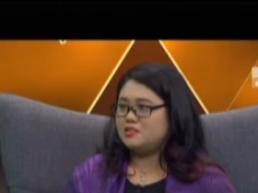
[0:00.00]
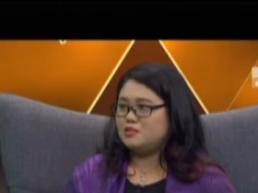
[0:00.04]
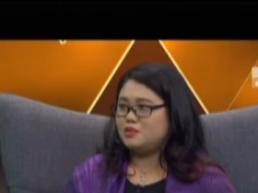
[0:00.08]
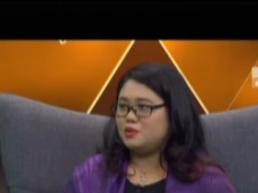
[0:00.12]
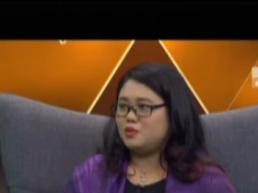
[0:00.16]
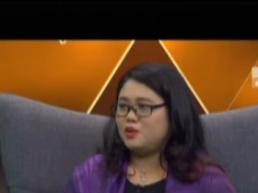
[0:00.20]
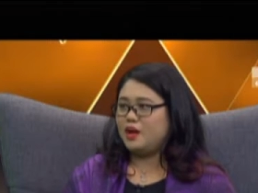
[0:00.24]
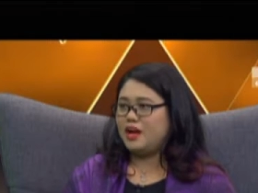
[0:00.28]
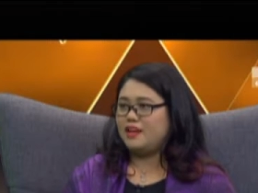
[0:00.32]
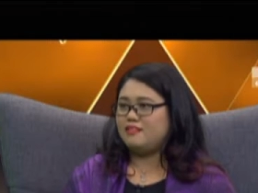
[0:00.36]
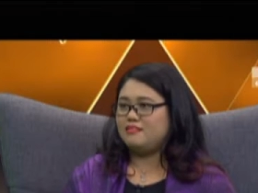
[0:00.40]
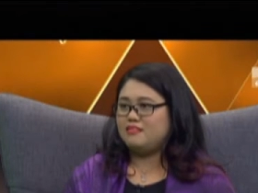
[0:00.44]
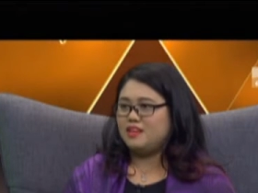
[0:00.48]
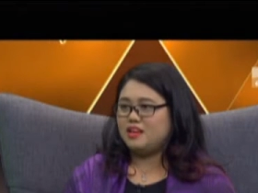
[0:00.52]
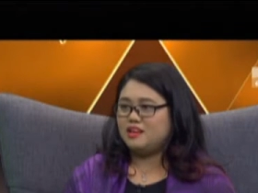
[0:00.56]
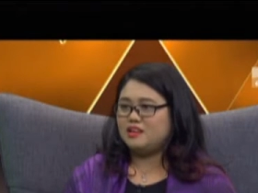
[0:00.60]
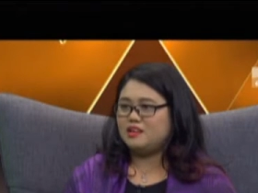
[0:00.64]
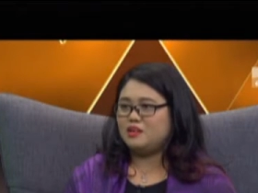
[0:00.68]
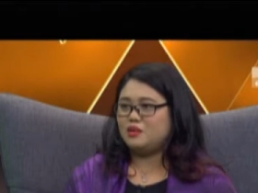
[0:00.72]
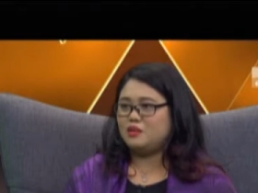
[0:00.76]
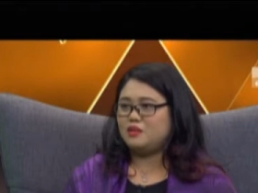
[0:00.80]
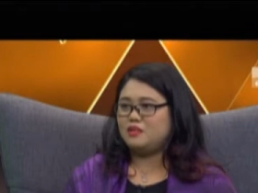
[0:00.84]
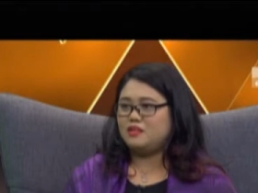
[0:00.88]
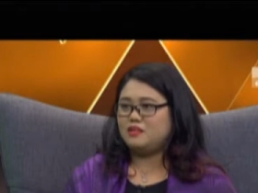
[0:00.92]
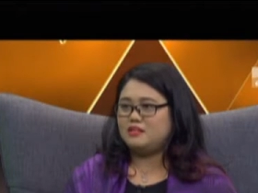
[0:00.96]
So I
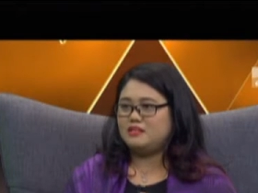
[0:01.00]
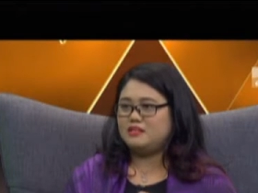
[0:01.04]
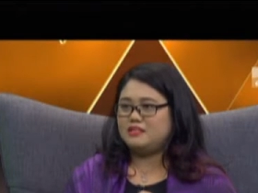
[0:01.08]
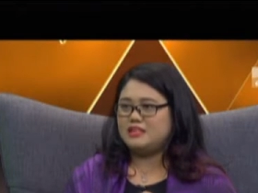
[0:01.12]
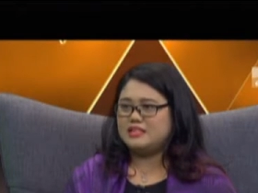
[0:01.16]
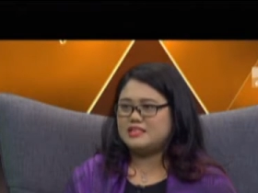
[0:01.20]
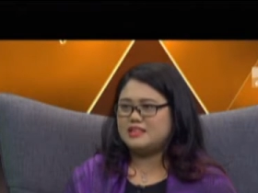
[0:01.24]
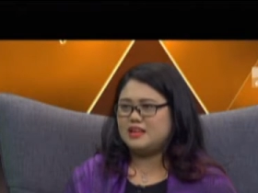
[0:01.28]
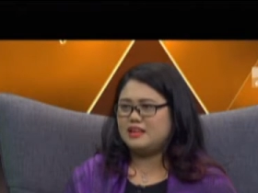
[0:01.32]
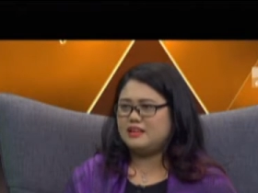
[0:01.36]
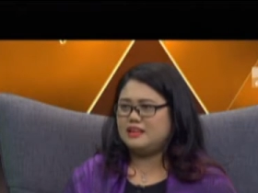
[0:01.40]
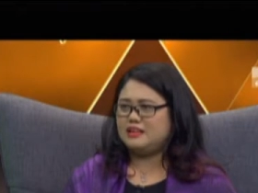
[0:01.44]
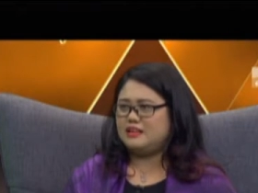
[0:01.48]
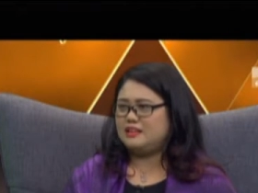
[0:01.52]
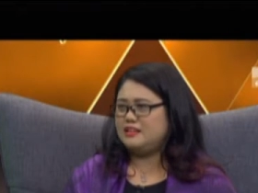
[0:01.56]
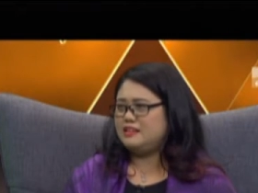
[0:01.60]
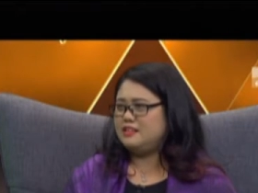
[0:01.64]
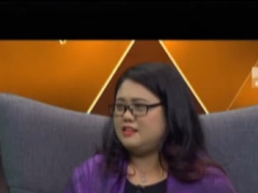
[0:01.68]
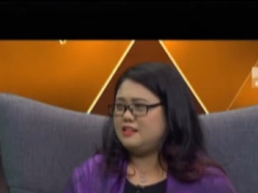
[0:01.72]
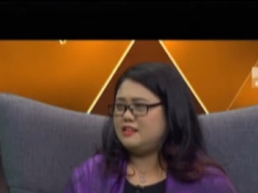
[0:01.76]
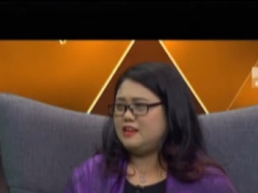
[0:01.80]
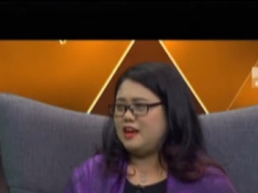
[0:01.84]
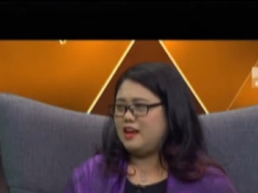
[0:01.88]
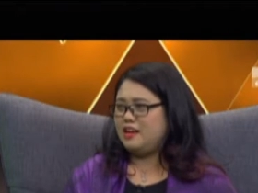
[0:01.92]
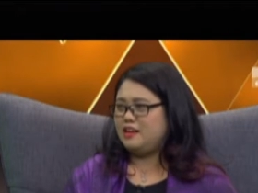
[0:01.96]
think these are the
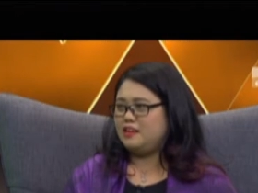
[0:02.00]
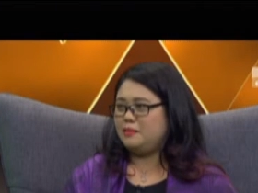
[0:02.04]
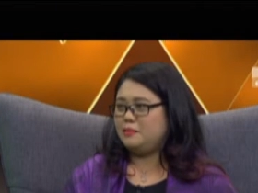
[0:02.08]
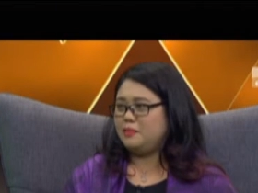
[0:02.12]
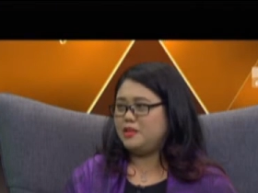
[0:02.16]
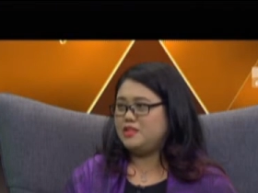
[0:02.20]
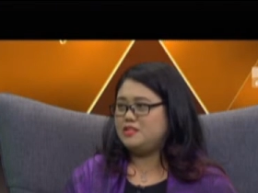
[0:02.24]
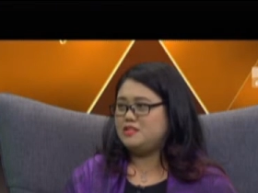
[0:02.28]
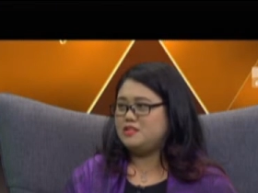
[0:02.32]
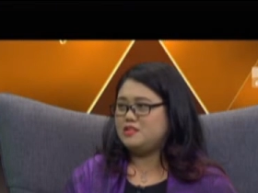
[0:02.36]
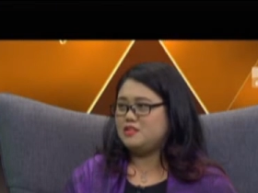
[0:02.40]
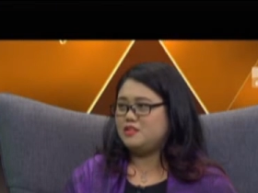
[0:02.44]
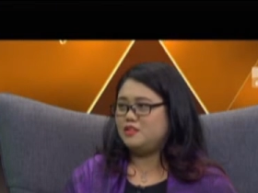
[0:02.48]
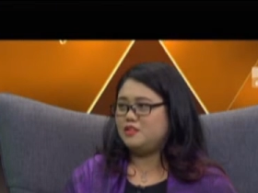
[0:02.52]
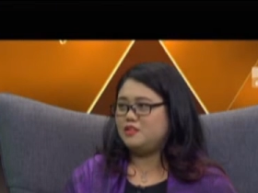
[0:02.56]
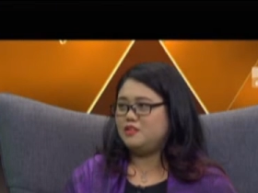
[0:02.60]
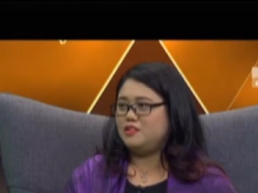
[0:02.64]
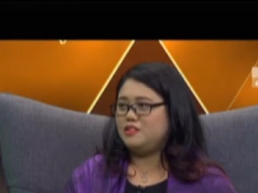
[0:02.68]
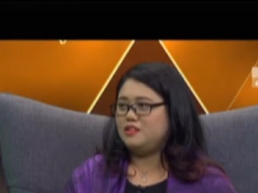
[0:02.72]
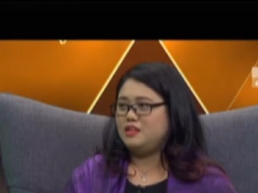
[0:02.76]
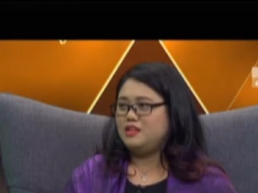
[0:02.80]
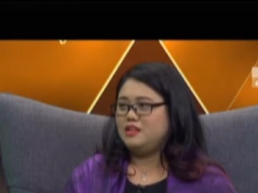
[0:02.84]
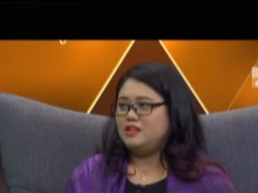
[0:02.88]
little elements, you know.